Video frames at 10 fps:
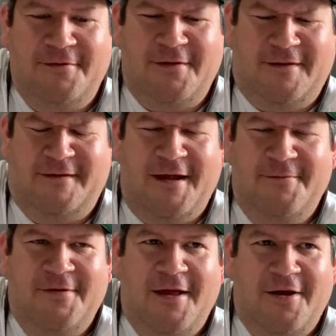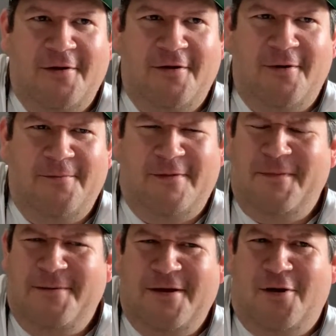It's gotta be like
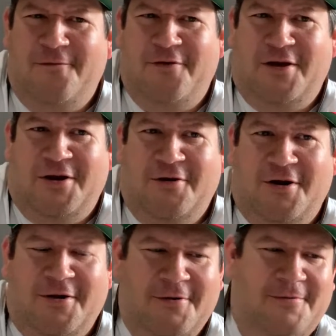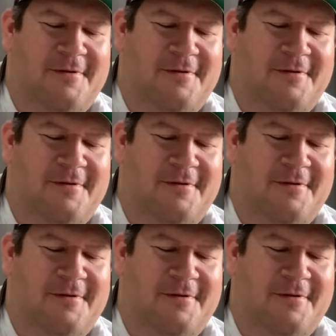maybe over a year ago.